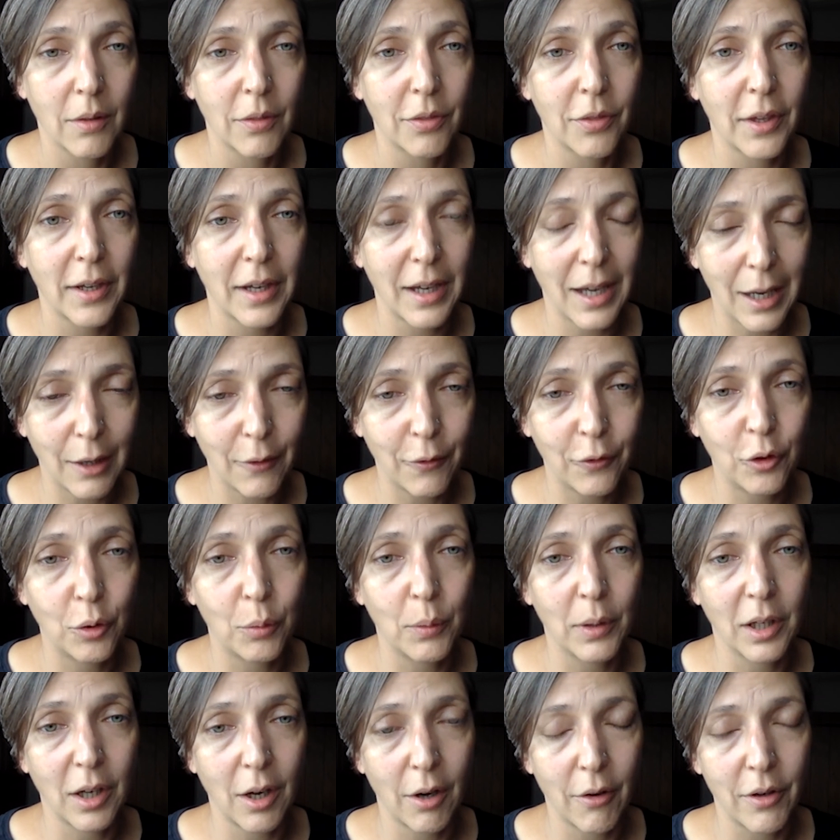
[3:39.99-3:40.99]
They have to
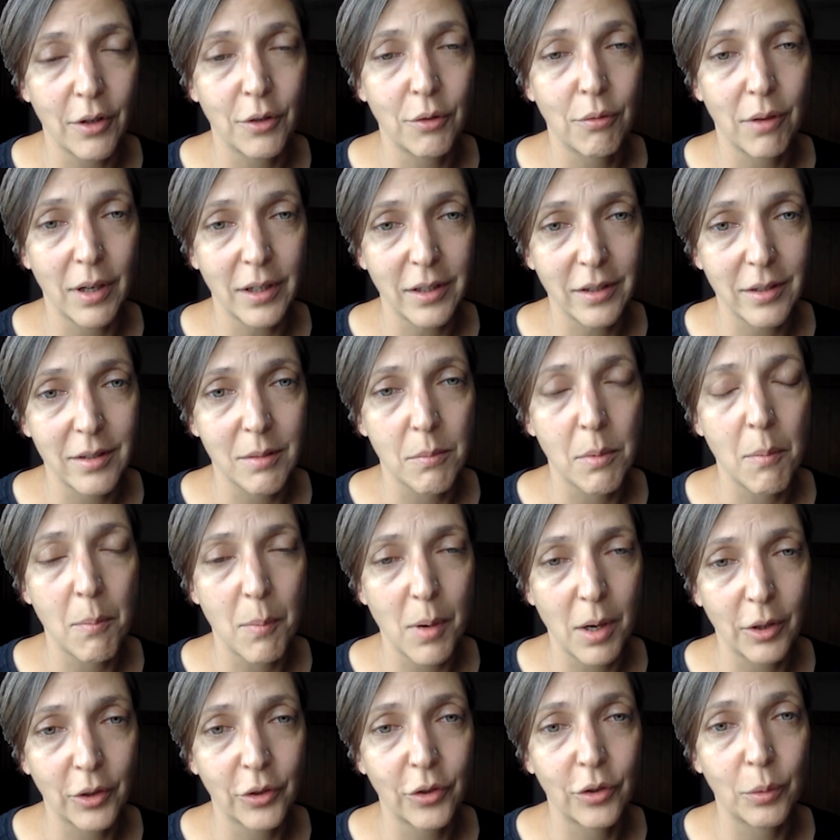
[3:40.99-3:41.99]
encourage racism
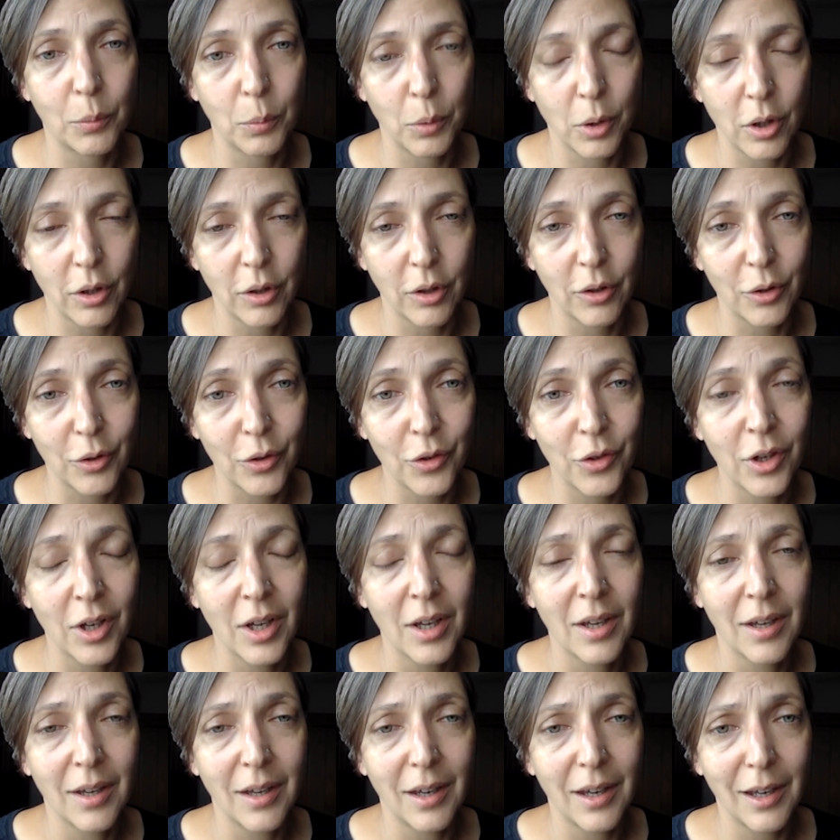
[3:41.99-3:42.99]
amongst the workers
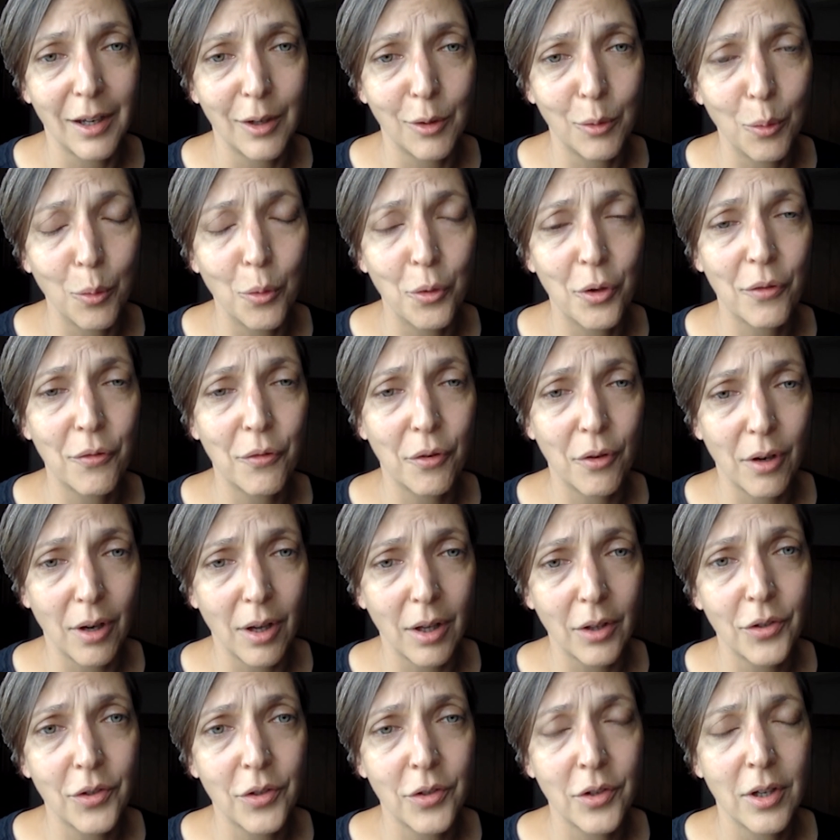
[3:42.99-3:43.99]
in order for
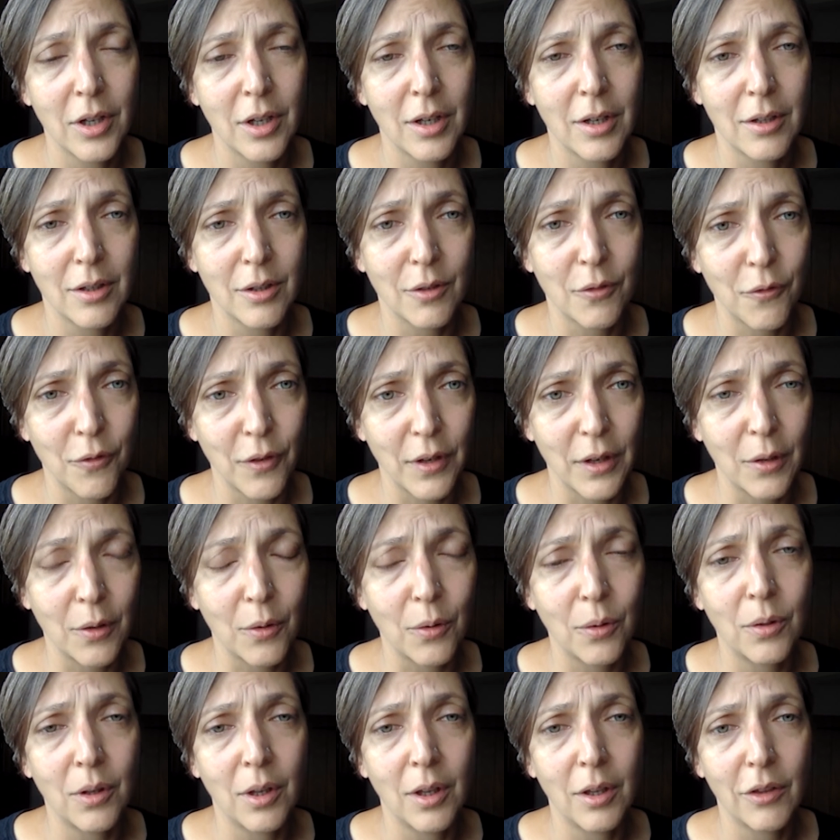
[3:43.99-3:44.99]
us to
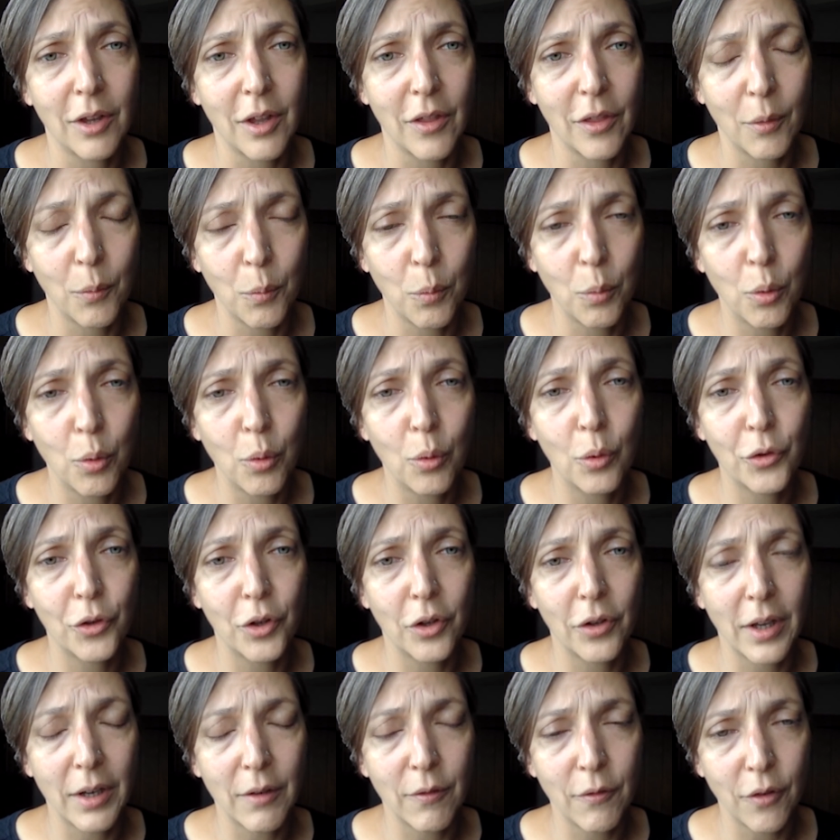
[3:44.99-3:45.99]
feel that the wars that
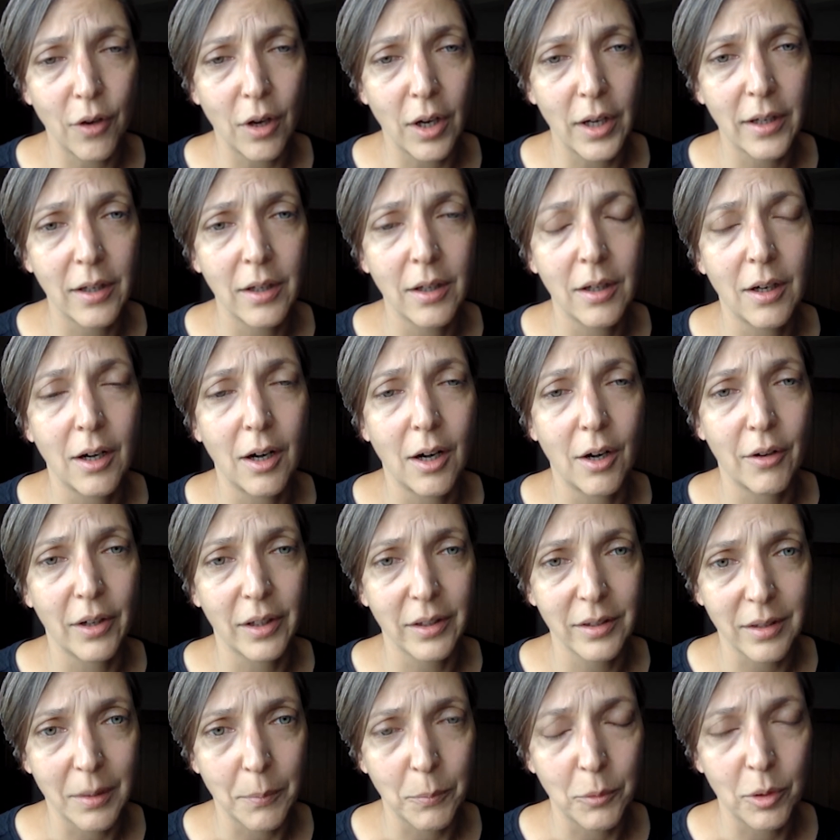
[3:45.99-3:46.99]
they fight are
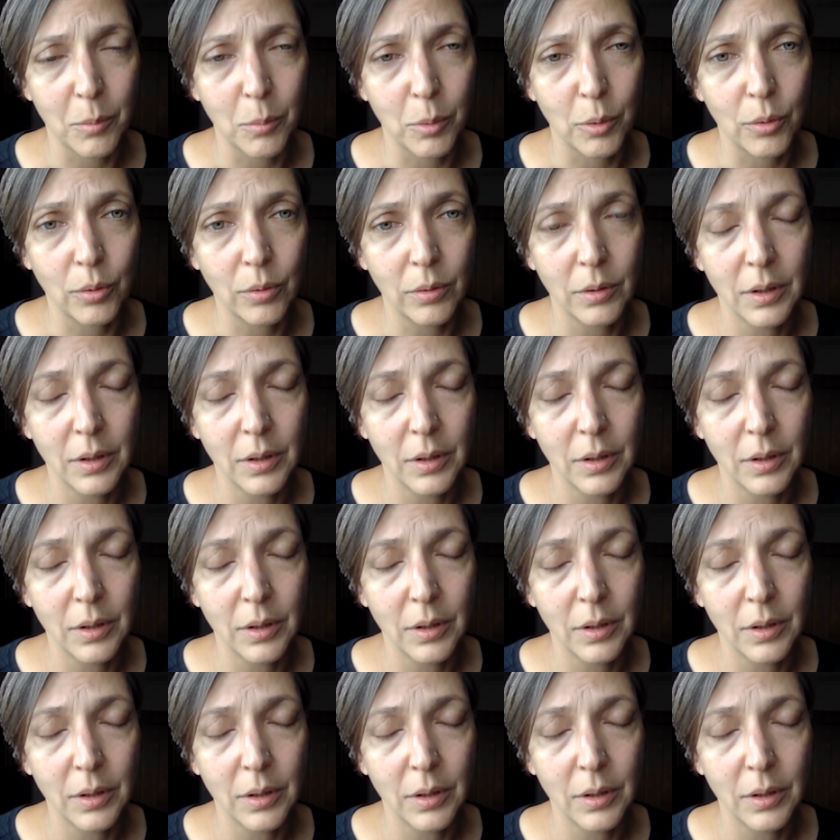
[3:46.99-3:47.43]
acceptable.